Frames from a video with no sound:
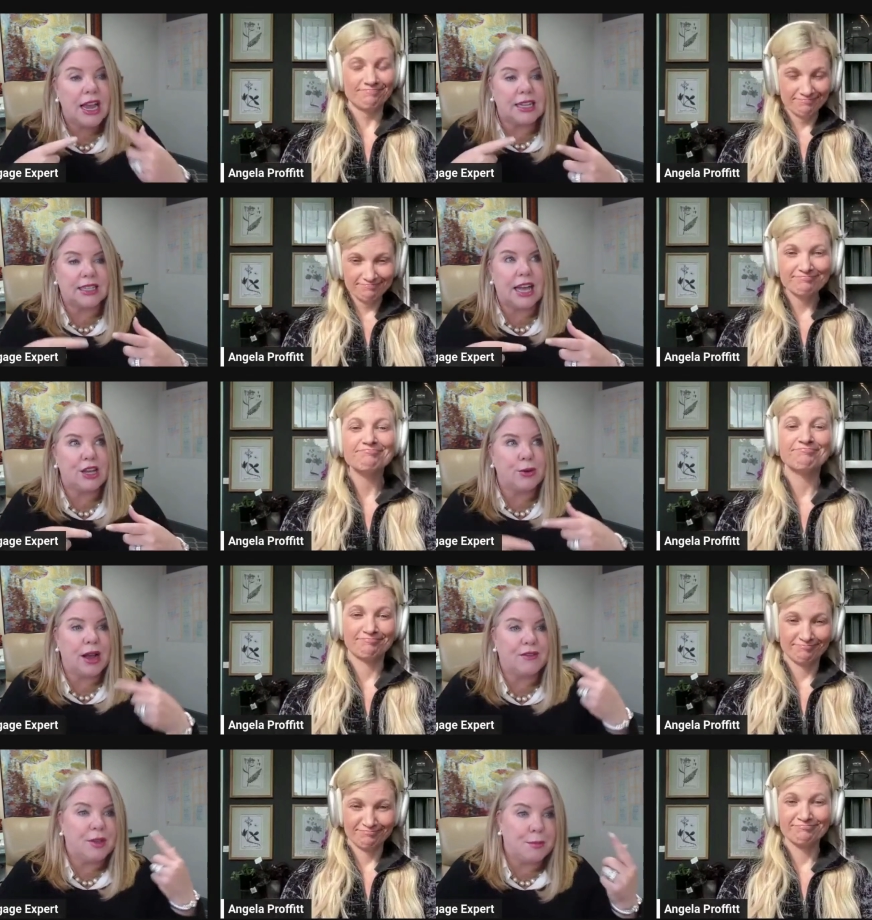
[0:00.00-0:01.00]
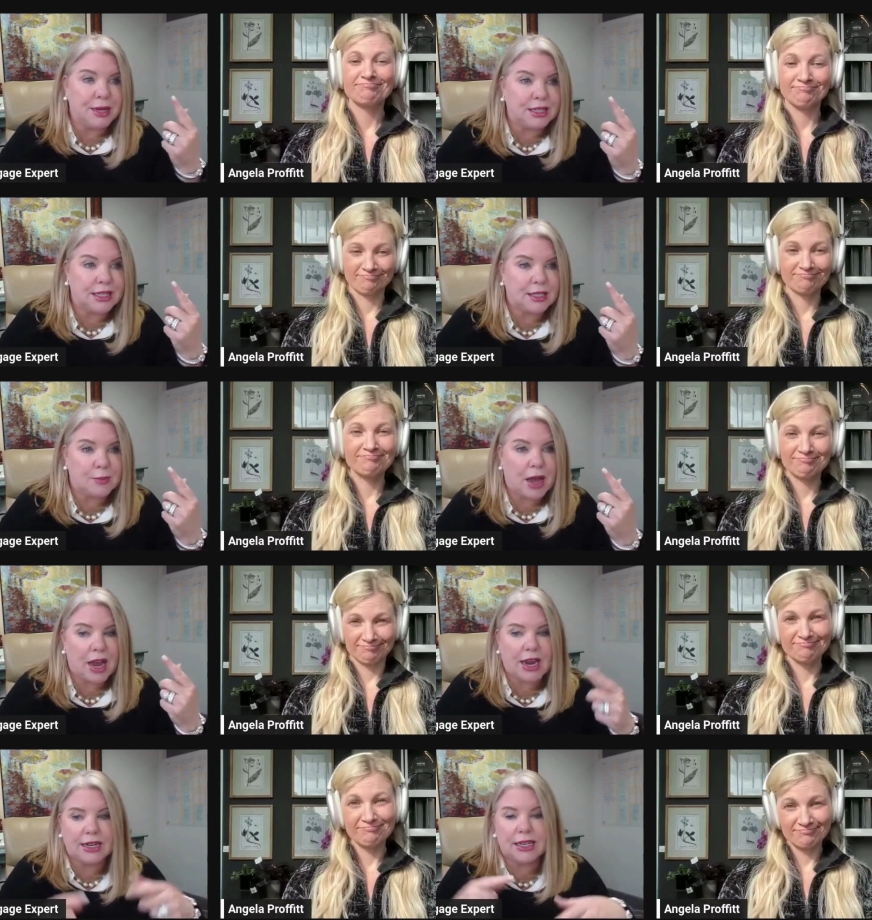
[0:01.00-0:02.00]
Speaker 1: is that you have the business
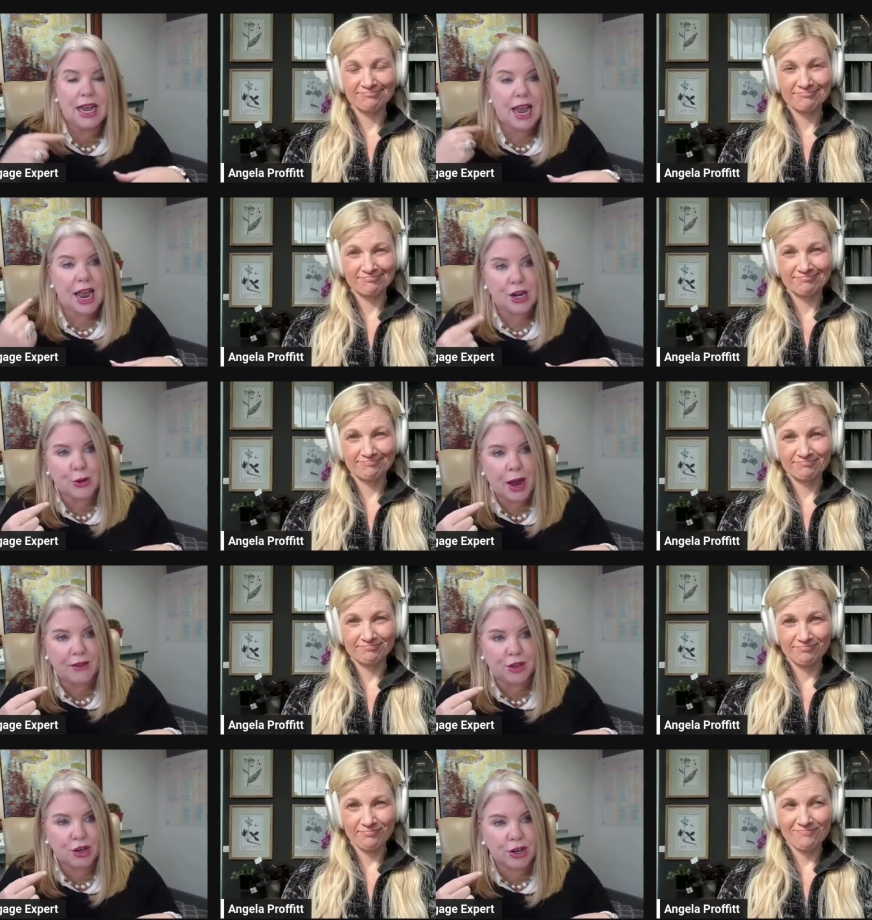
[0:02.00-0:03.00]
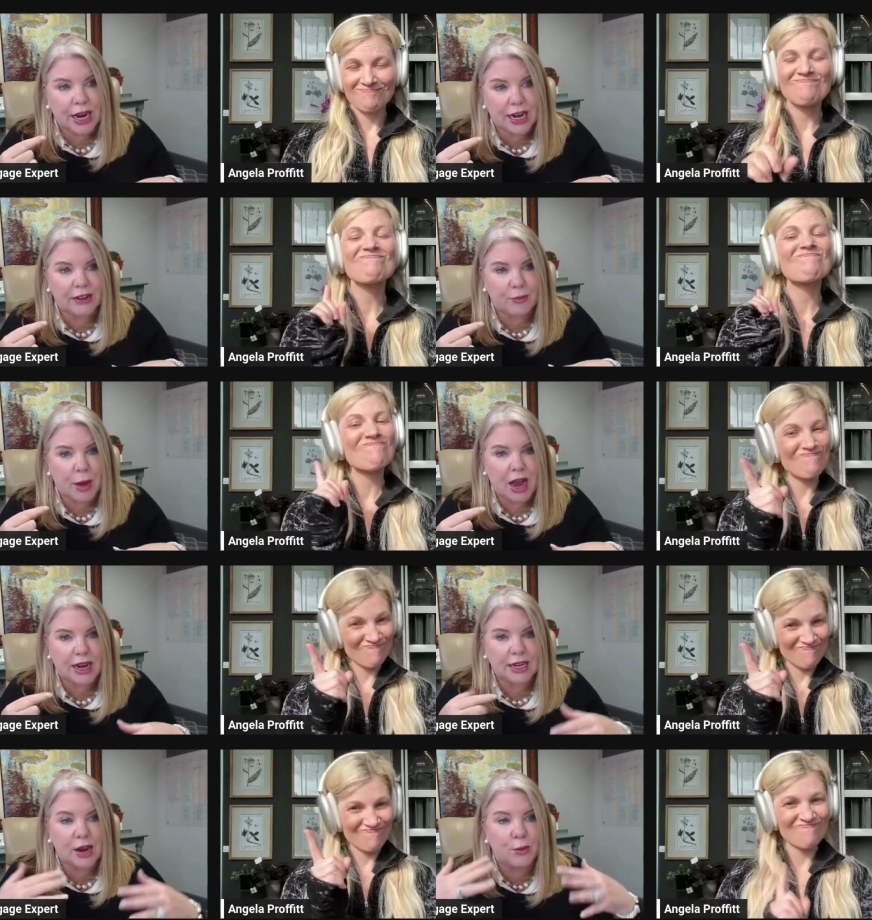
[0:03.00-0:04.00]
mind and you have the creative
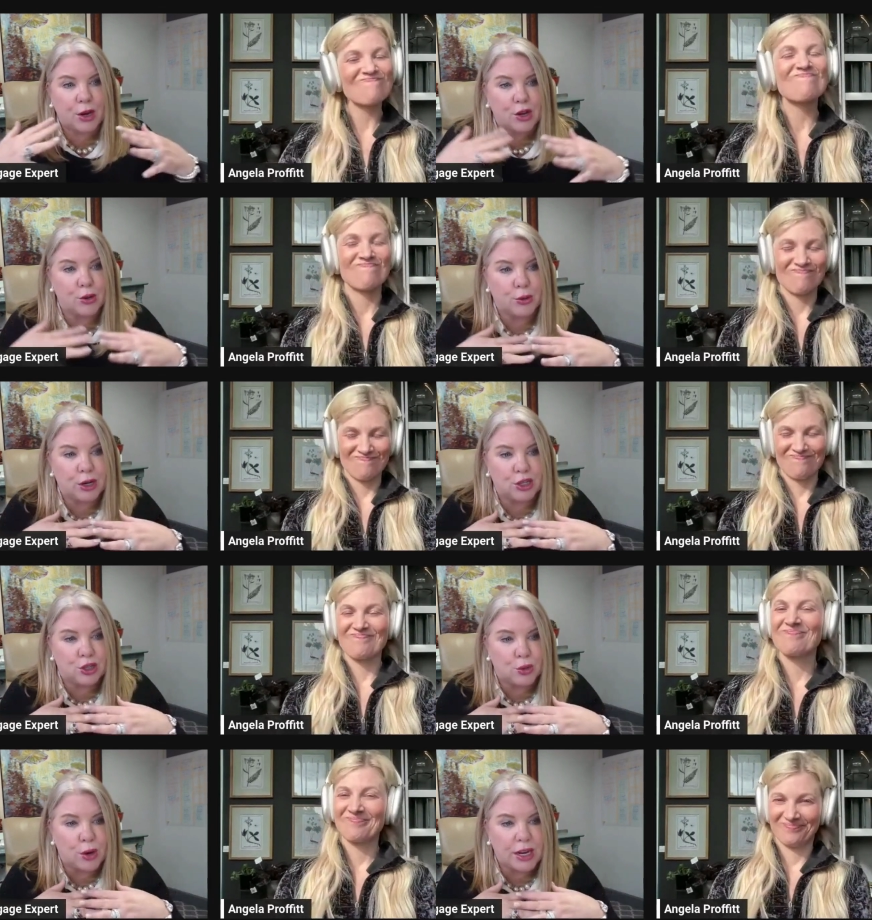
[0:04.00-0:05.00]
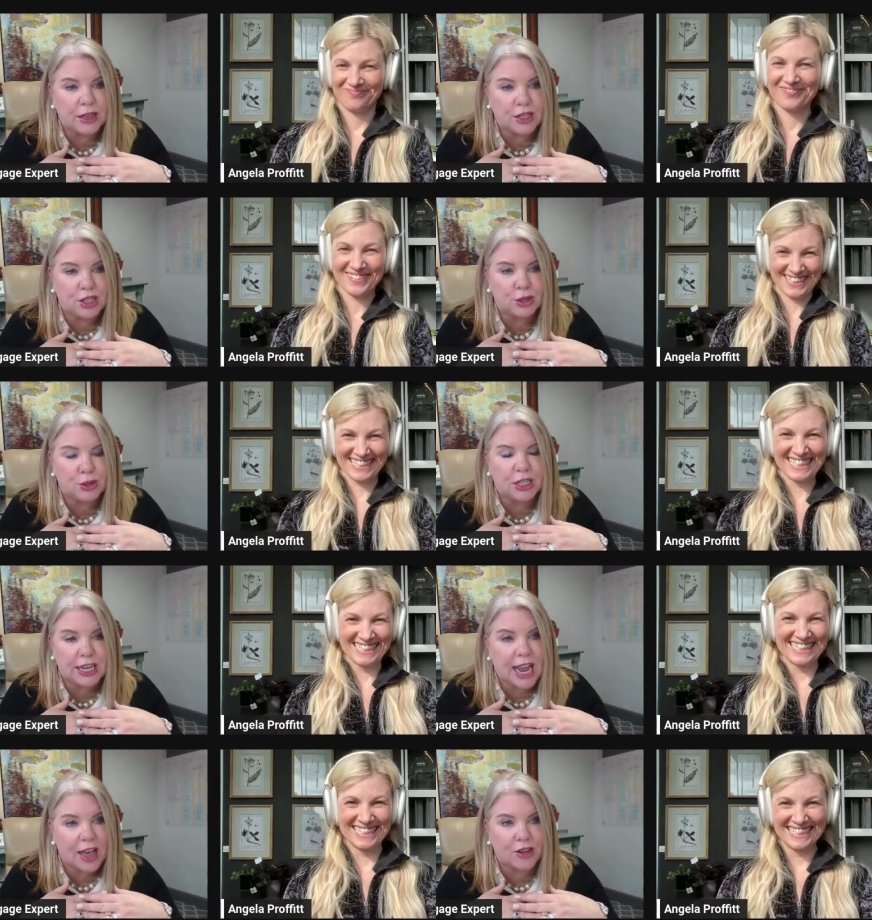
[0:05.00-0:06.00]
mind. And when you join the two
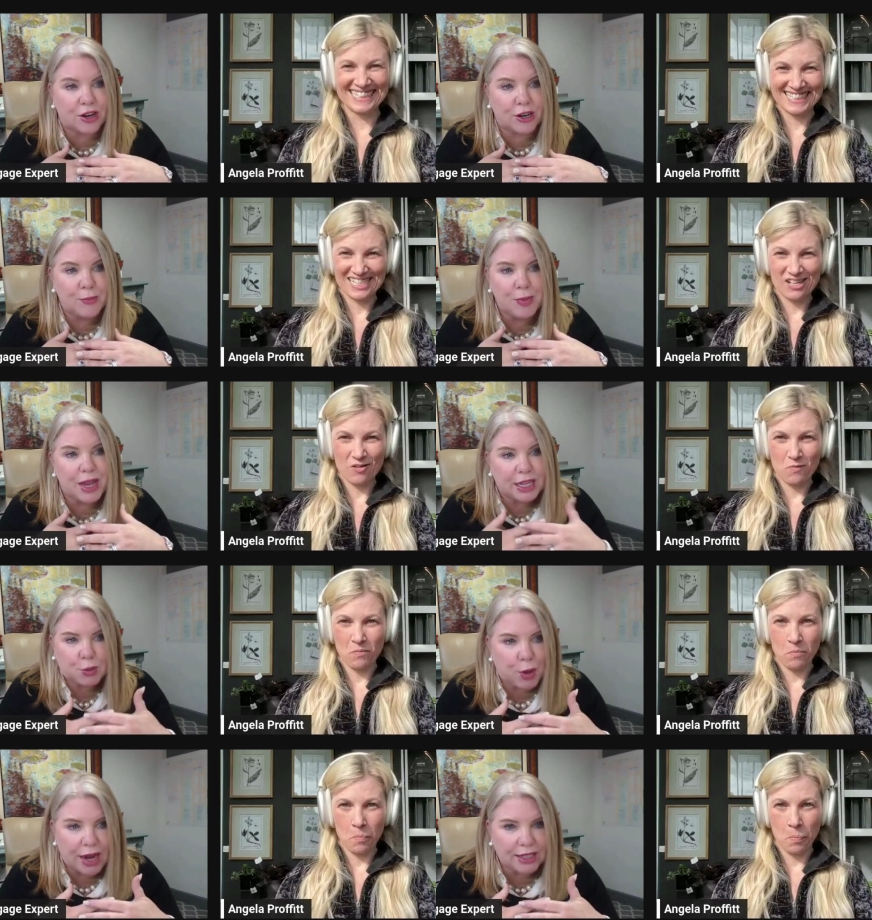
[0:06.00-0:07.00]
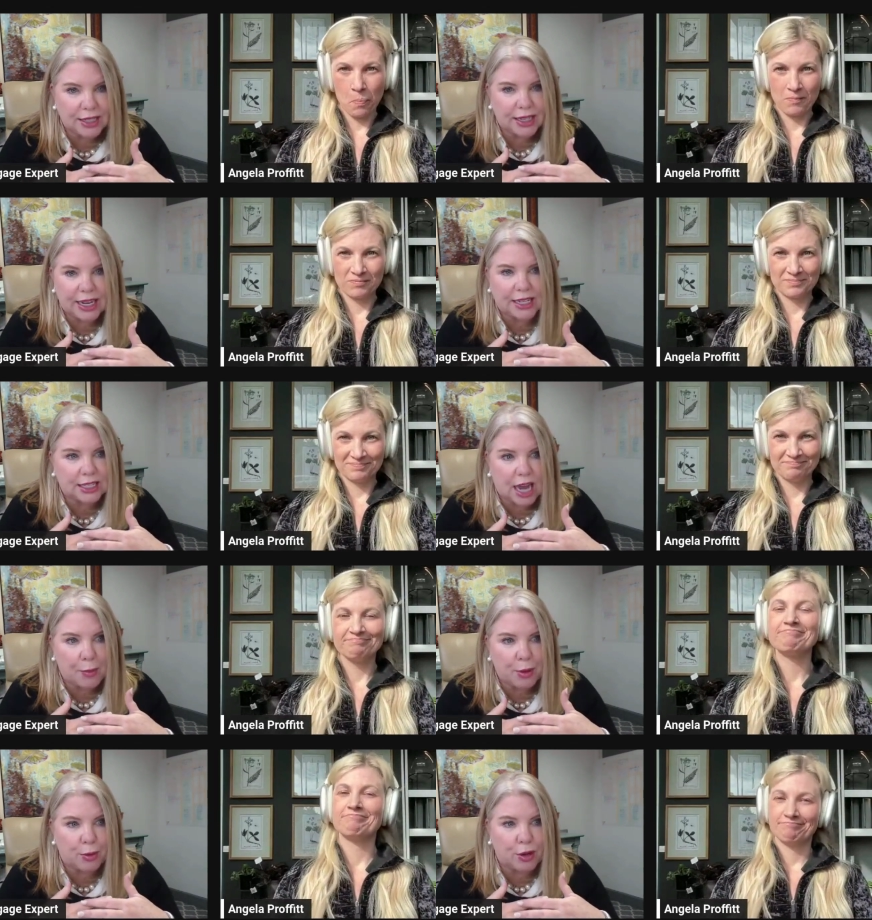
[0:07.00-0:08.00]
together, it's practically
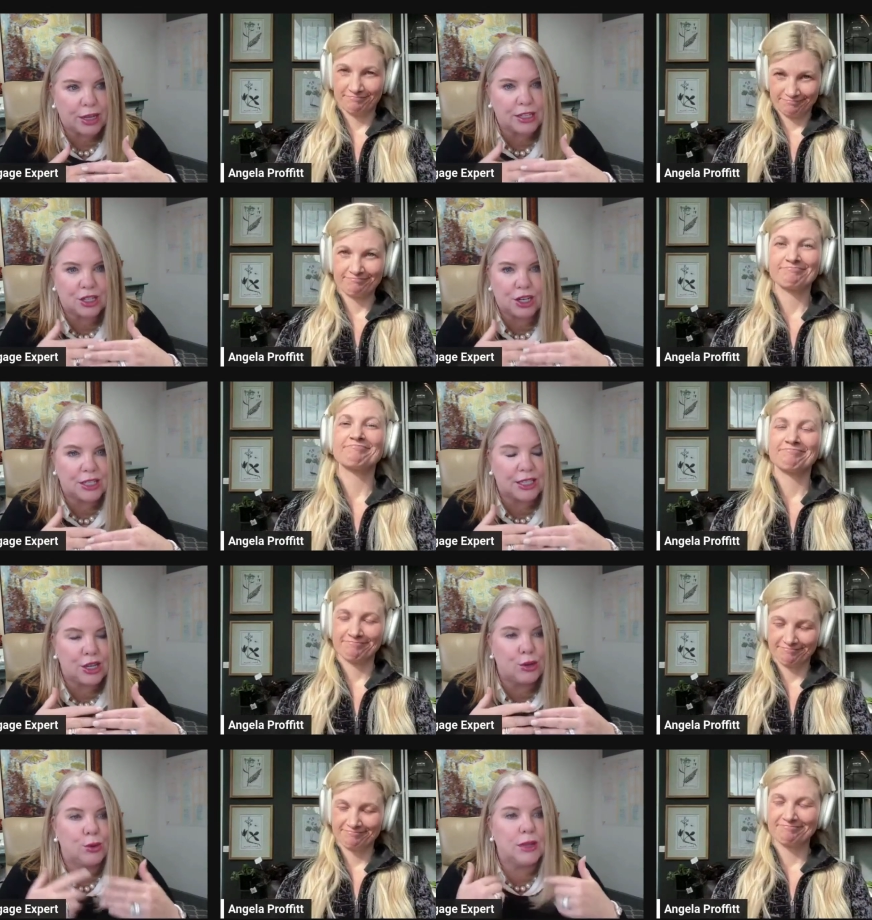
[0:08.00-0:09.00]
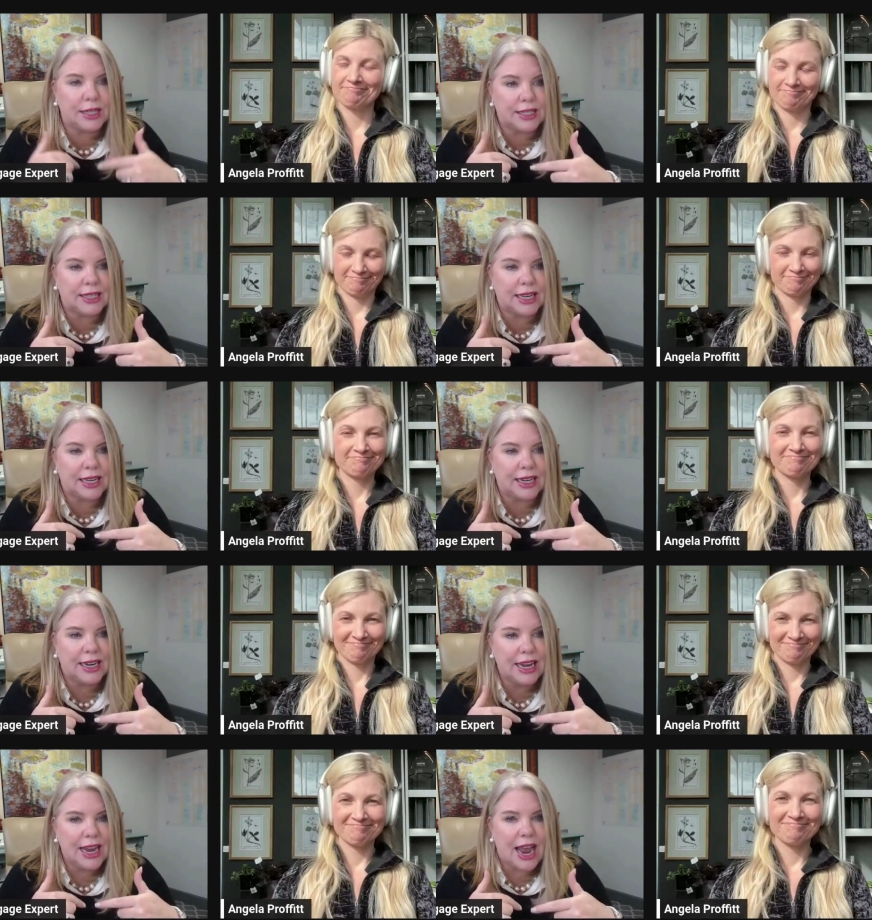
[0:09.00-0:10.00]
unstoppable as because you
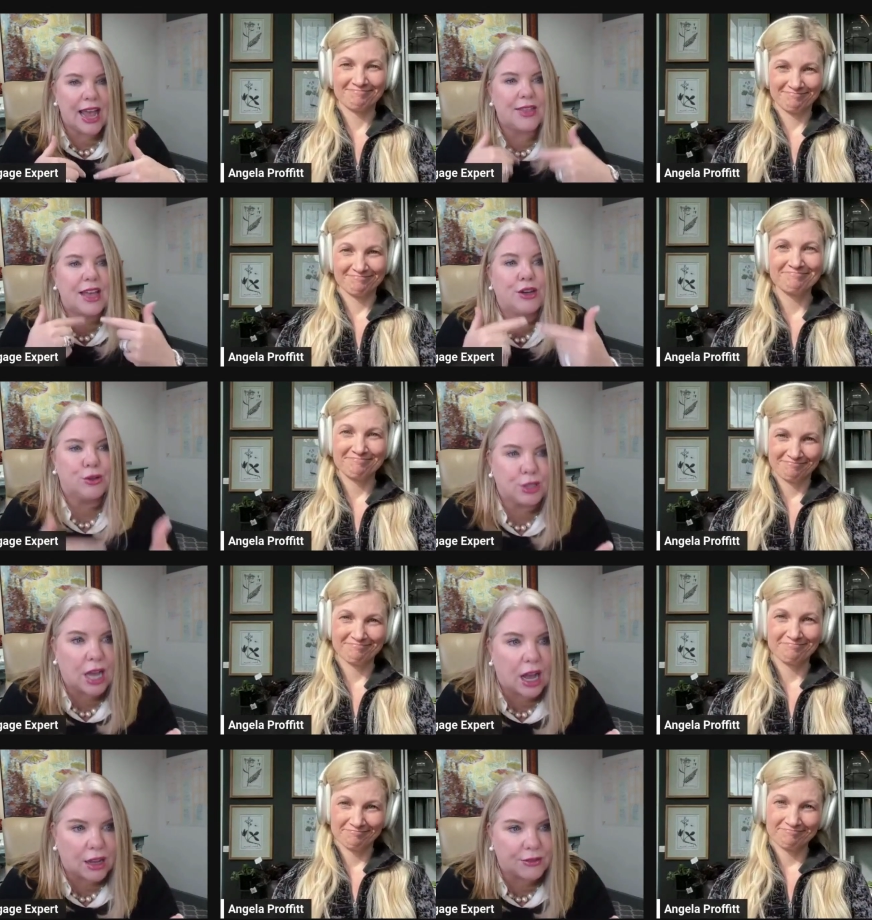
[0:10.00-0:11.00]
listen and then you solve.